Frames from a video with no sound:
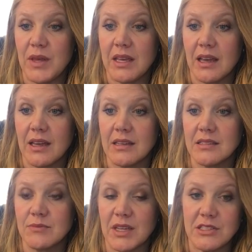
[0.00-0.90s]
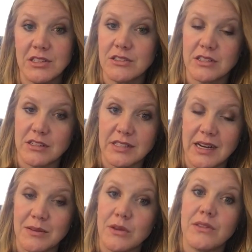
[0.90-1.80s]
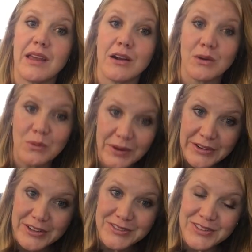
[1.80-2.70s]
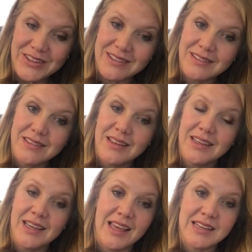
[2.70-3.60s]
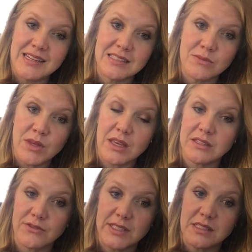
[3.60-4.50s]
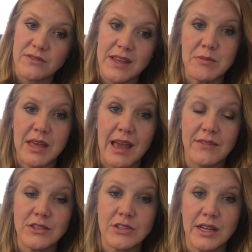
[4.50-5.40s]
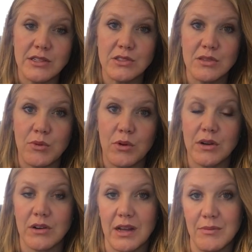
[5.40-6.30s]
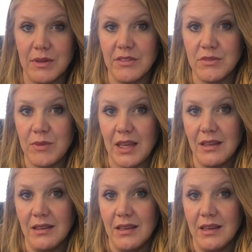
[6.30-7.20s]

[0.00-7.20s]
because my children are terrible. They are wonderful. And it isn't because friends and family haven't tried to support or uplift me.